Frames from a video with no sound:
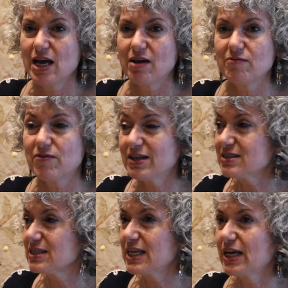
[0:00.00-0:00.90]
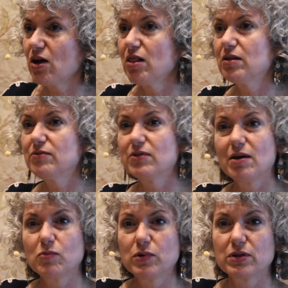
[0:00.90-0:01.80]
investigate all of
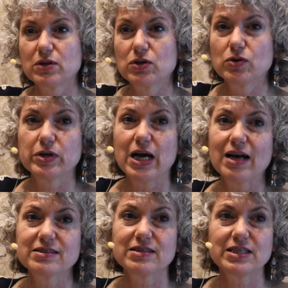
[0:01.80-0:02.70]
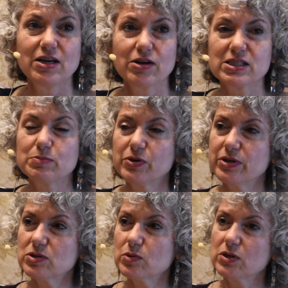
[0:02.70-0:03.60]
them with curiosity, our
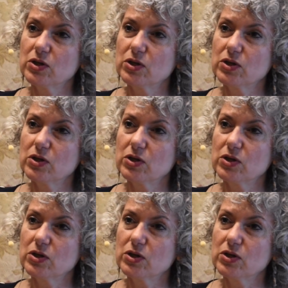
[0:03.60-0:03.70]
experience with